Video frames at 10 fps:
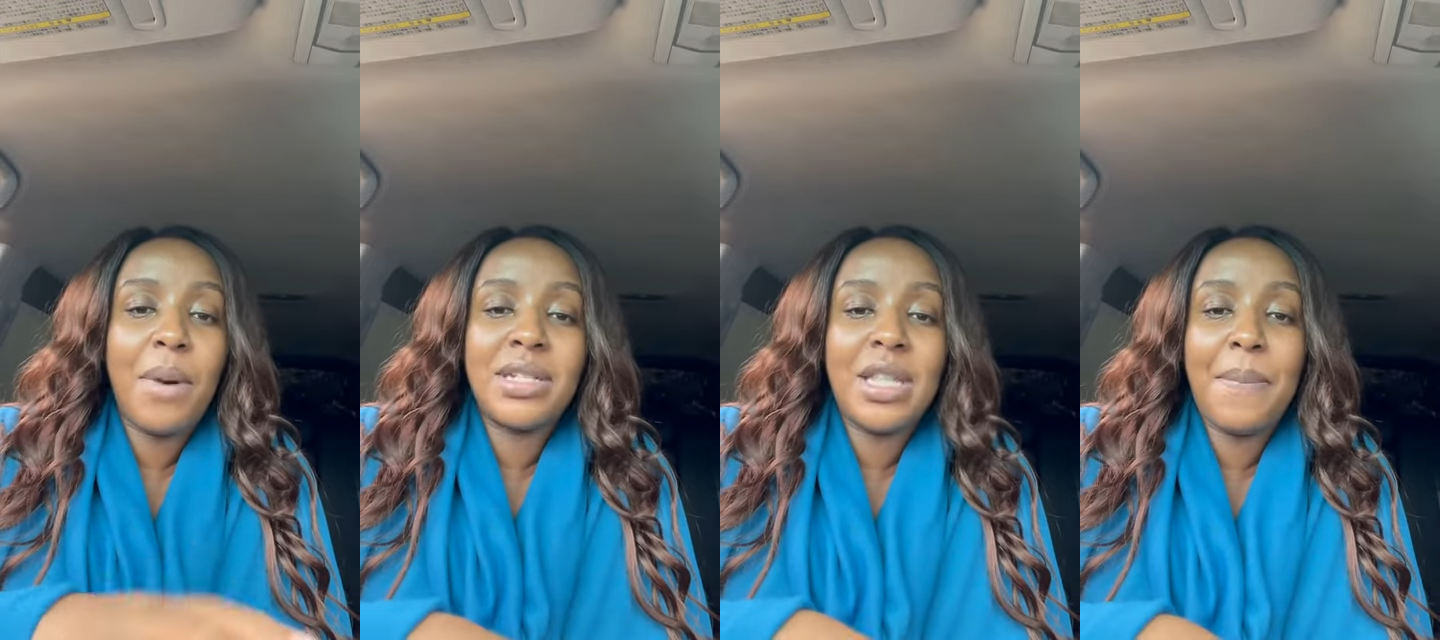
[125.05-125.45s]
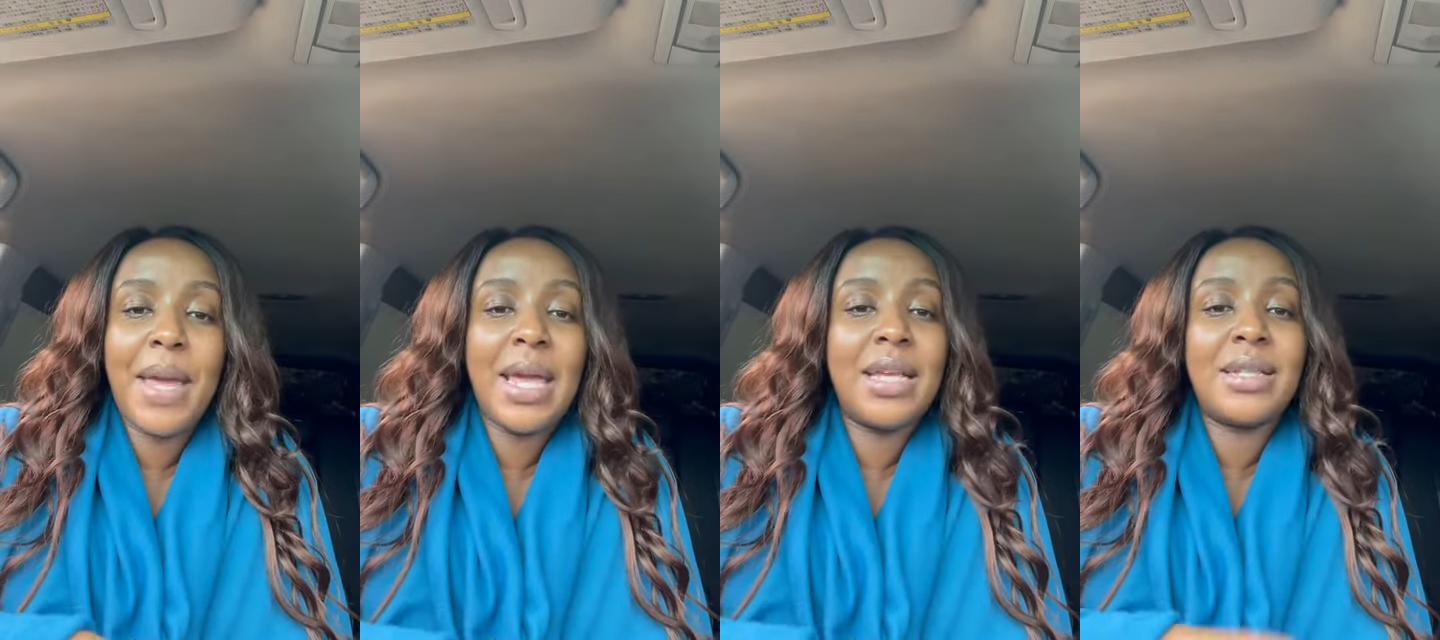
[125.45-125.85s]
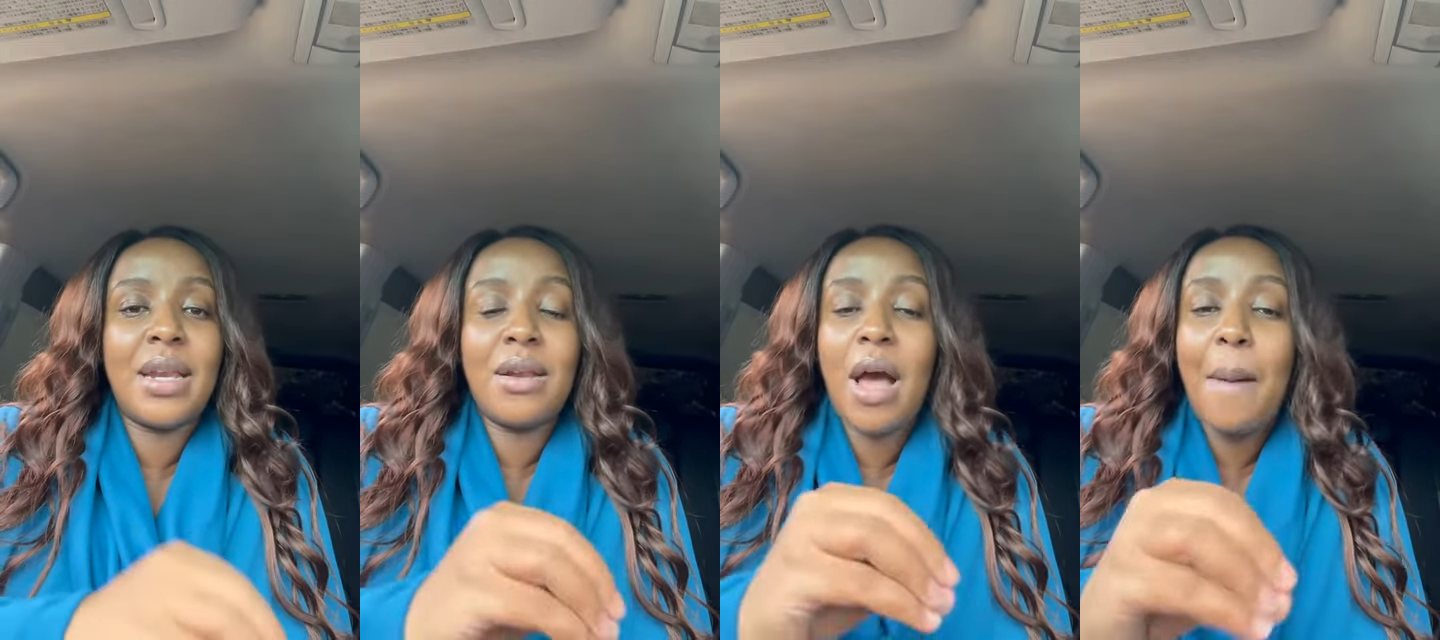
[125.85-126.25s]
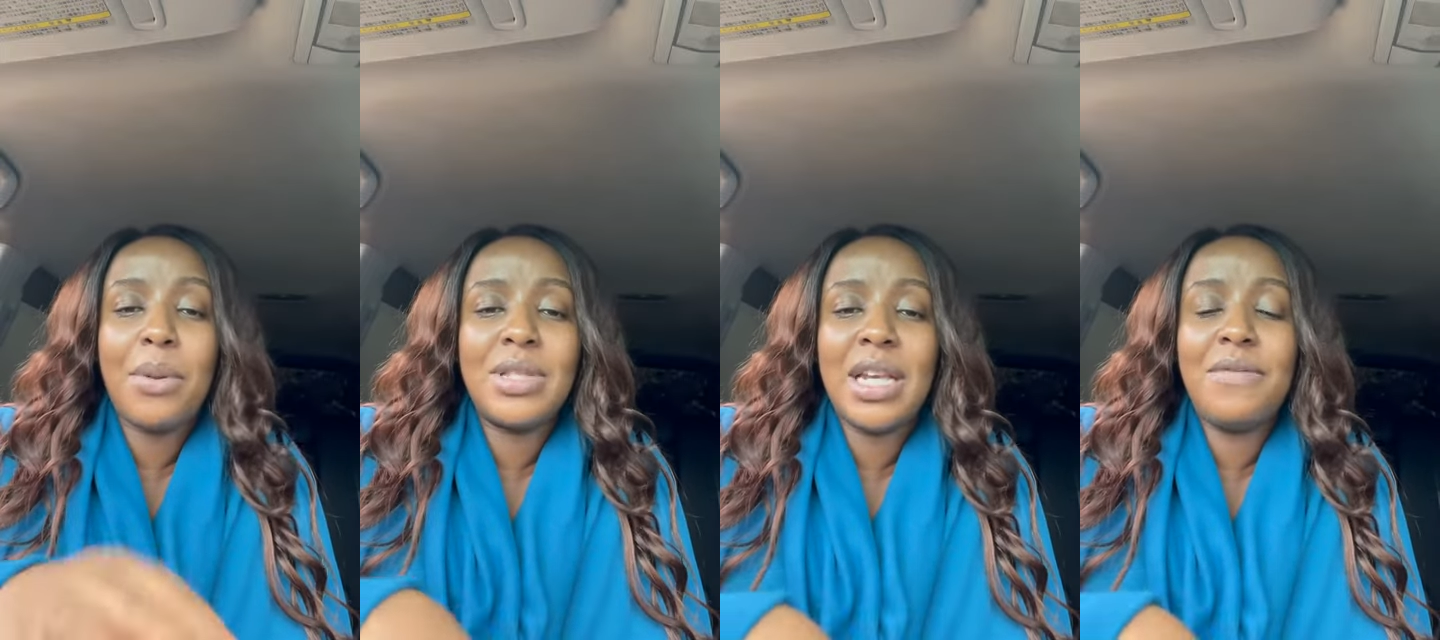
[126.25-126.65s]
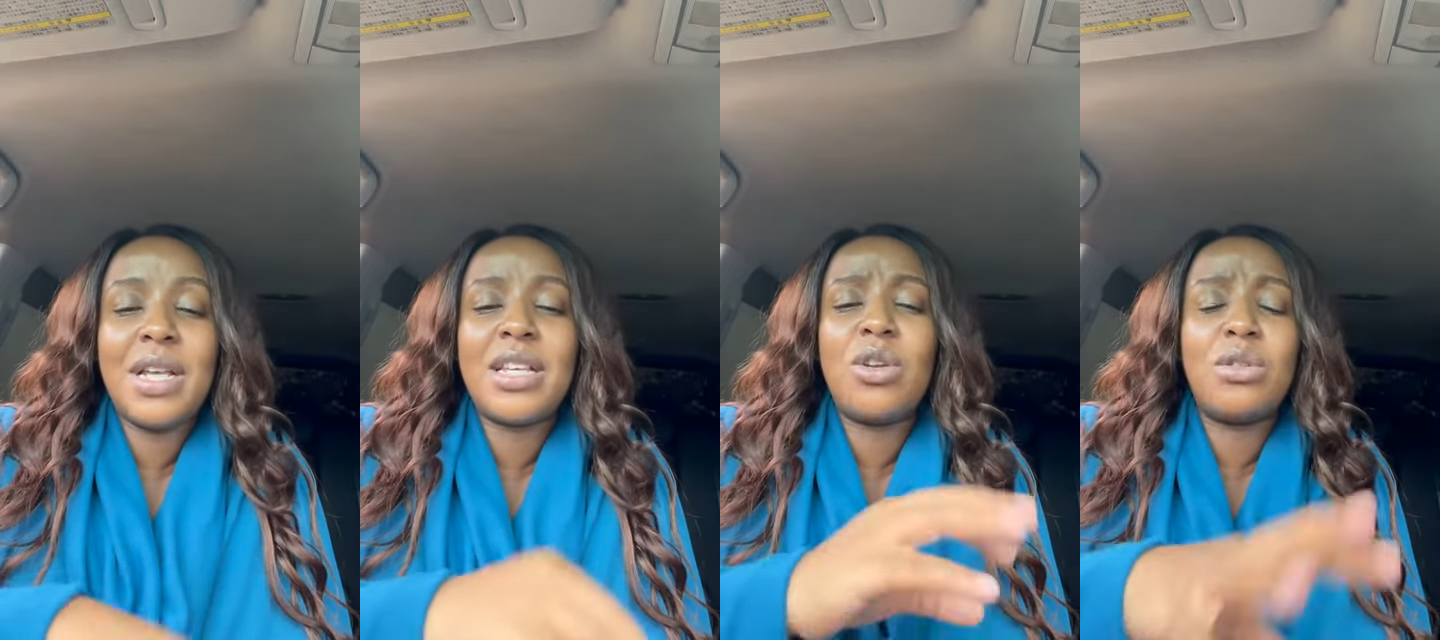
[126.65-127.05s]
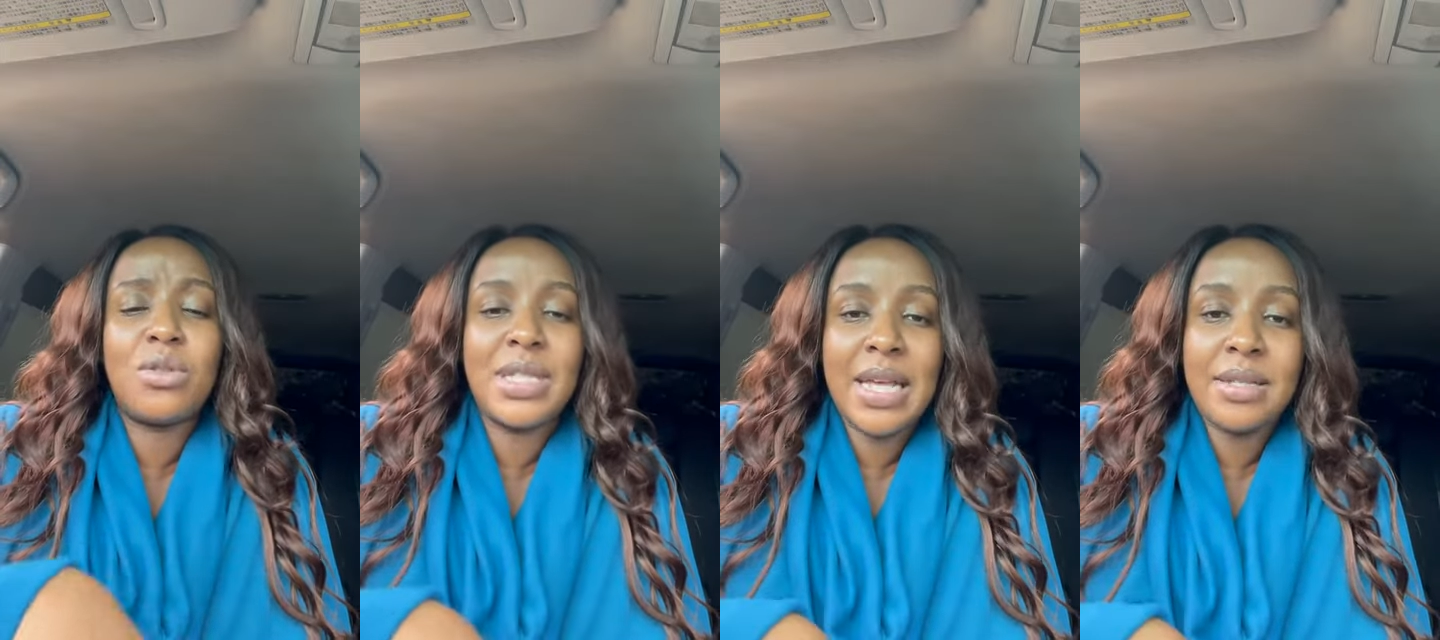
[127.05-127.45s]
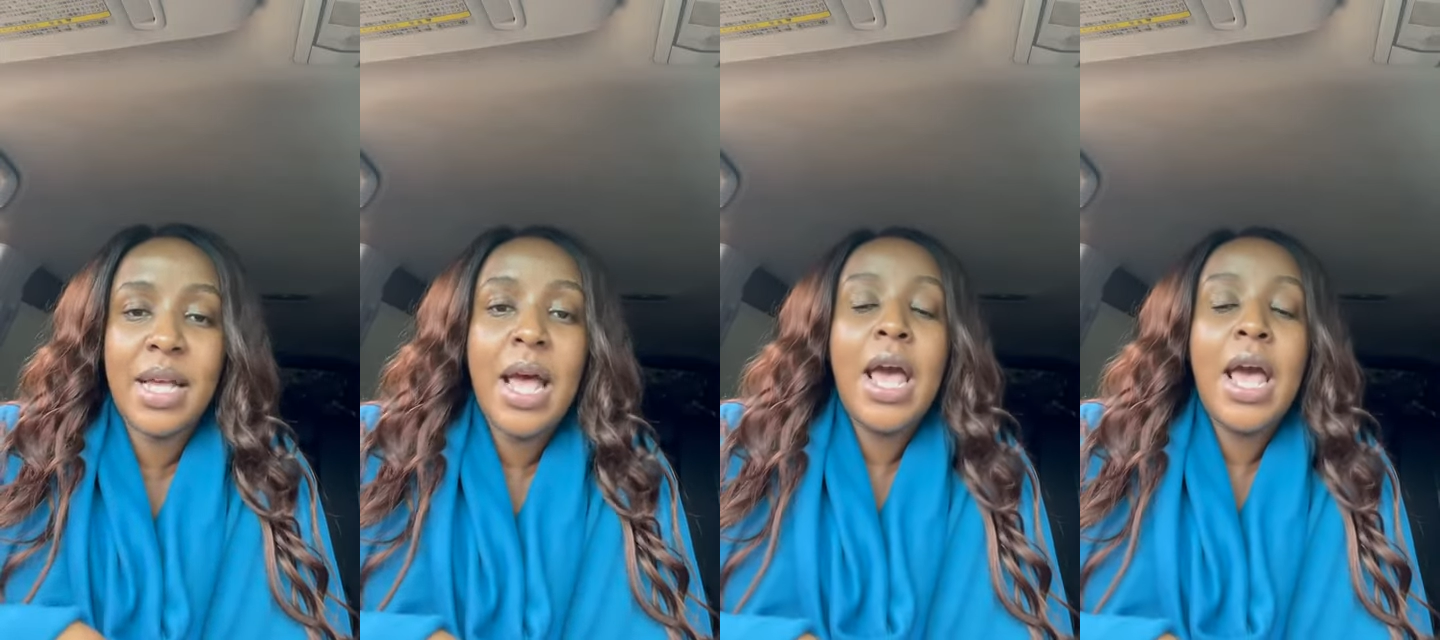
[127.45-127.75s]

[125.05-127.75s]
much the pay is and about the leave days and all those things.